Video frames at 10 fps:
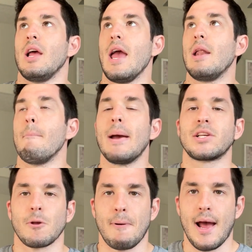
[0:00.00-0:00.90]
And it makes
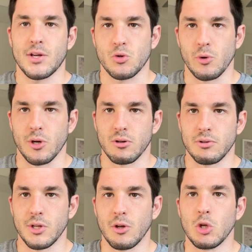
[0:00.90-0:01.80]
the past real.
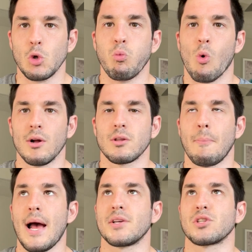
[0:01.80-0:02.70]
You want the
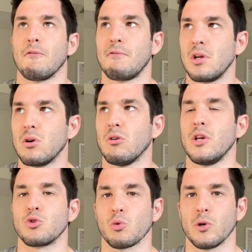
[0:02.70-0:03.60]
past to feel
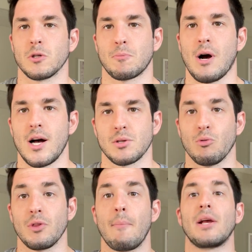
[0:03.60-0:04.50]
as real as
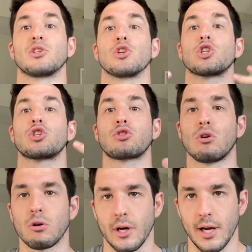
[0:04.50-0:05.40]
possible. That makes the
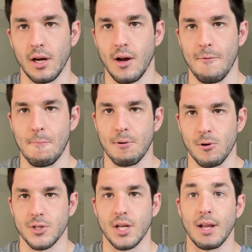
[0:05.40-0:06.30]
story of the
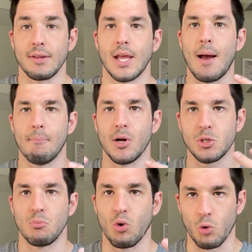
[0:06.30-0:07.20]
person that
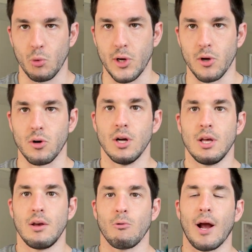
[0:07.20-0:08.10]
much more real,
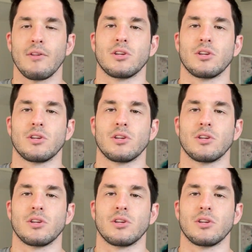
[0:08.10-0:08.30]
right?